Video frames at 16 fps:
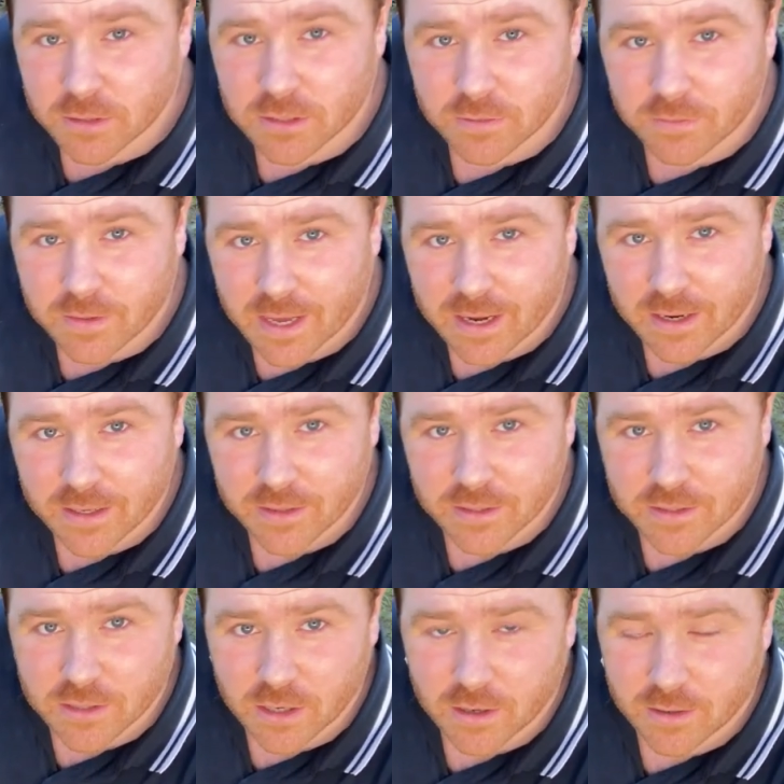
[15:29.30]
much of that in
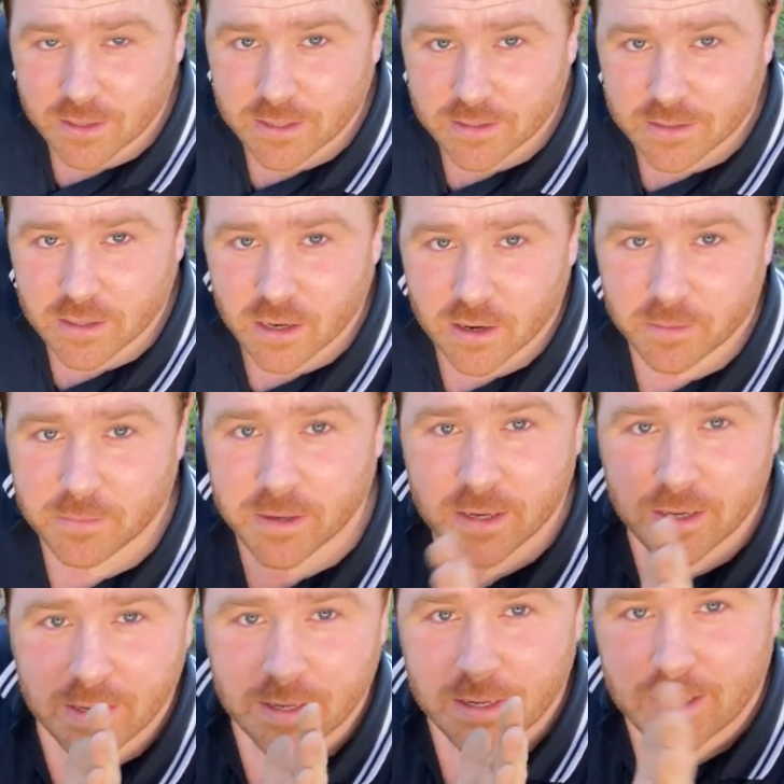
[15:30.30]
the time in
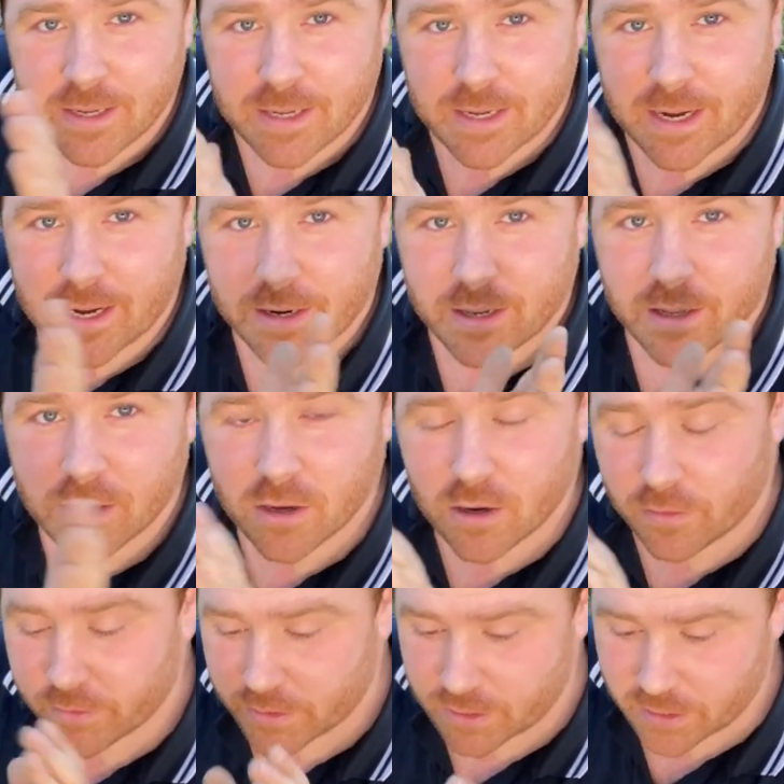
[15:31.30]
time can
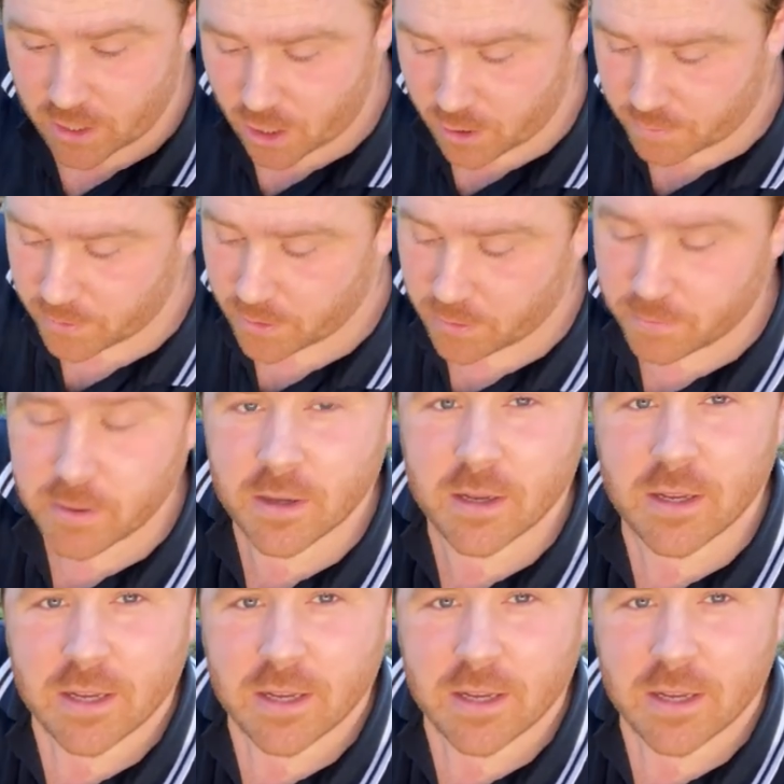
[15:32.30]
obviously open up